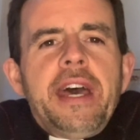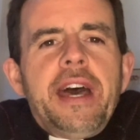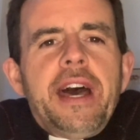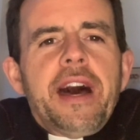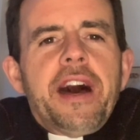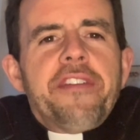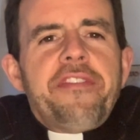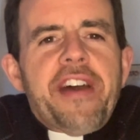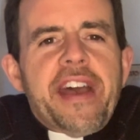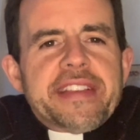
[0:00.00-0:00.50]

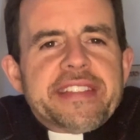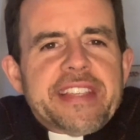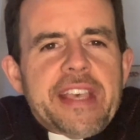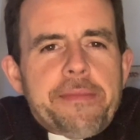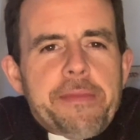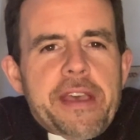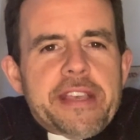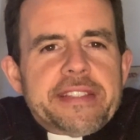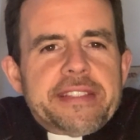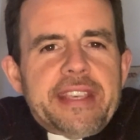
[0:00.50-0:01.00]
of
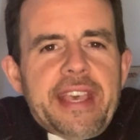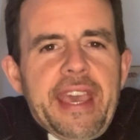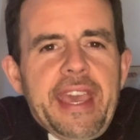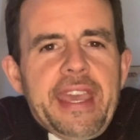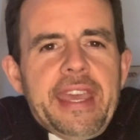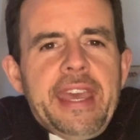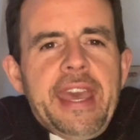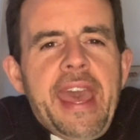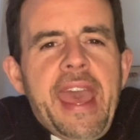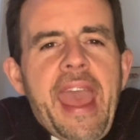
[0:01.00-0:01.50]
SMSA
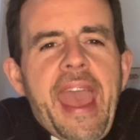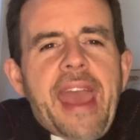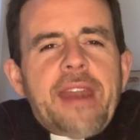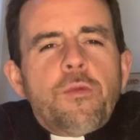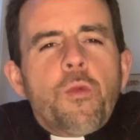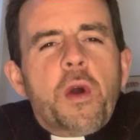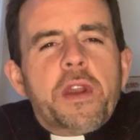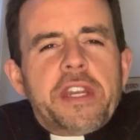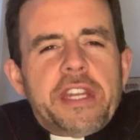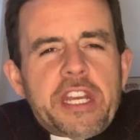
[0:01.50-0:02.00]
and
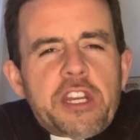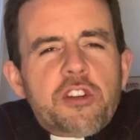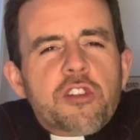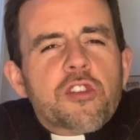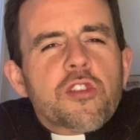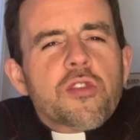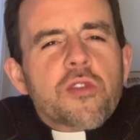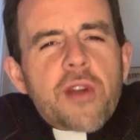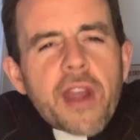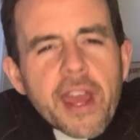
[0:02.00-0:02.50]
what an
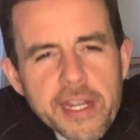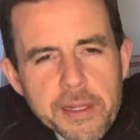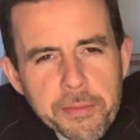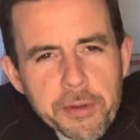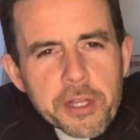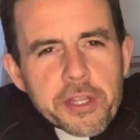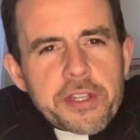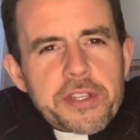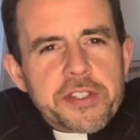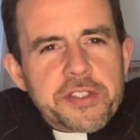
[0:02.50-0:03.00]

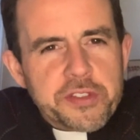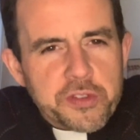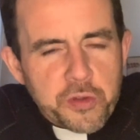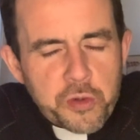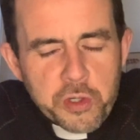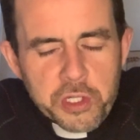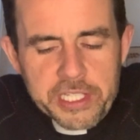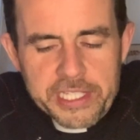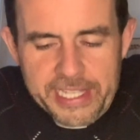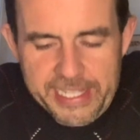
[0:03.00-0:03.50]
incredible
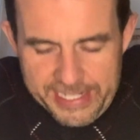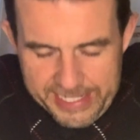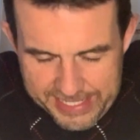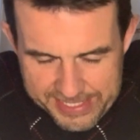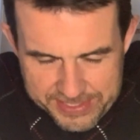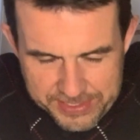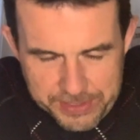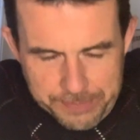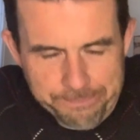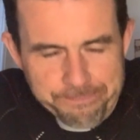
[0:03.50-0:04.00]
school it
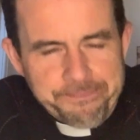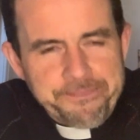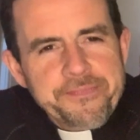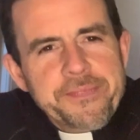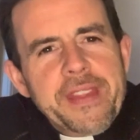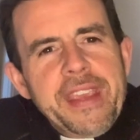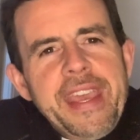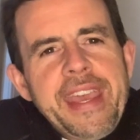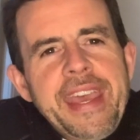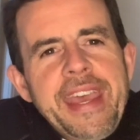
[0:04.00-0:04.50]
is.
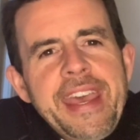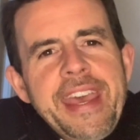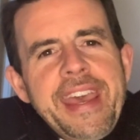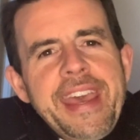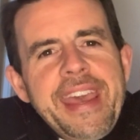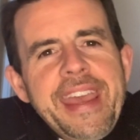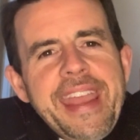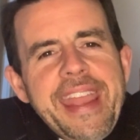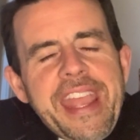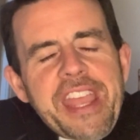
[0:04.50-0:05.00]

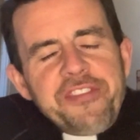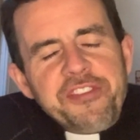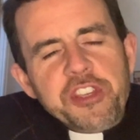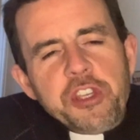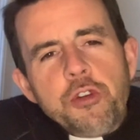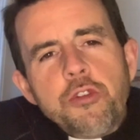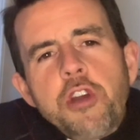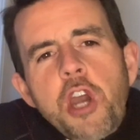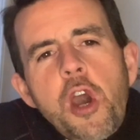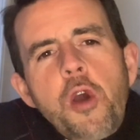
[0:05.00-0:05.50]
If
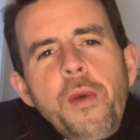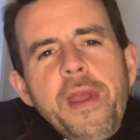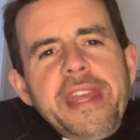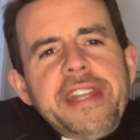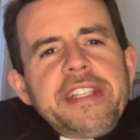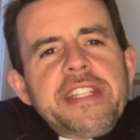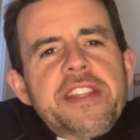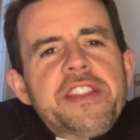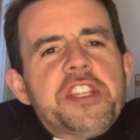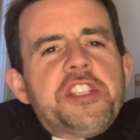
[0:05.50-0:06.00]
you go
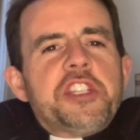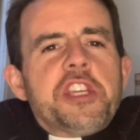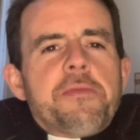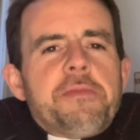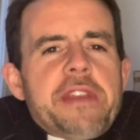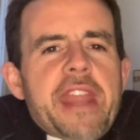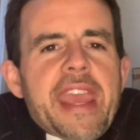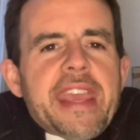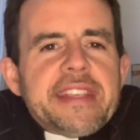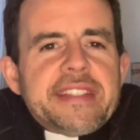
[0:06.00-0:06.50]
into the
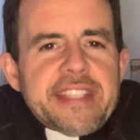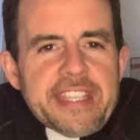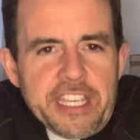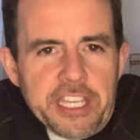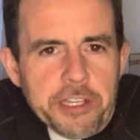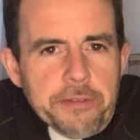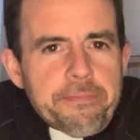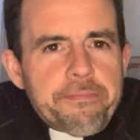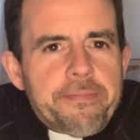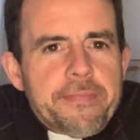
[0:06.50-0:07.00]

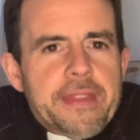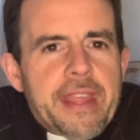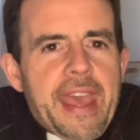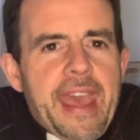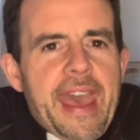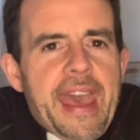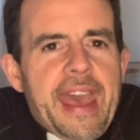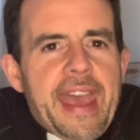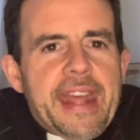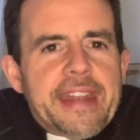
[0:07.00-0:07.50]
gymnasium
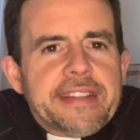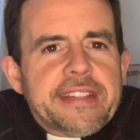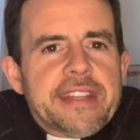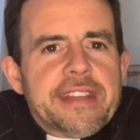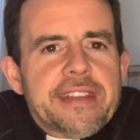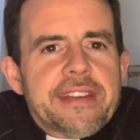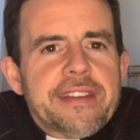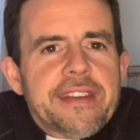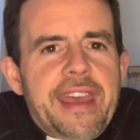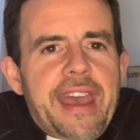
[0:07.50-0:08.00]
at
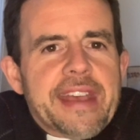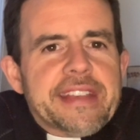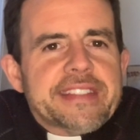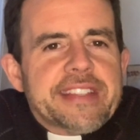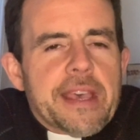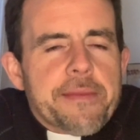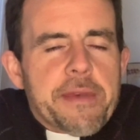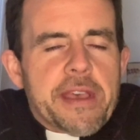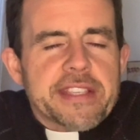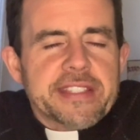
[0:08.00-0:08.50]

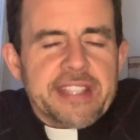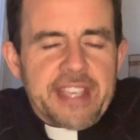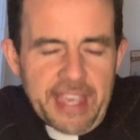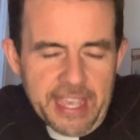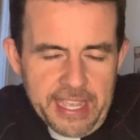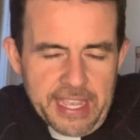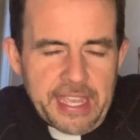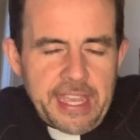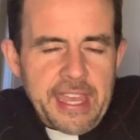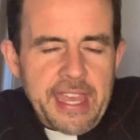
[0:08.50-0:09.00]
SMSA,